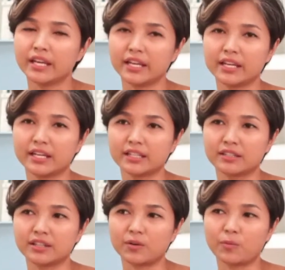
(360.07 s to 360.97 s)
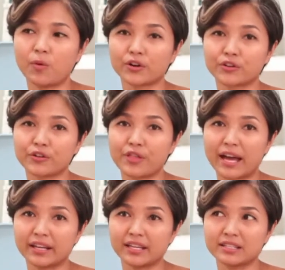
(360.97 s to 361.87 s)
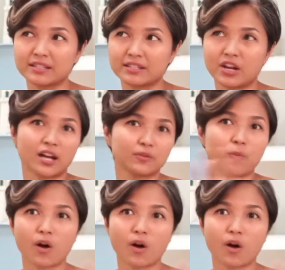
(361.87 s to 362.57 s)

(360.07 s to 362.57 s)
in water that is not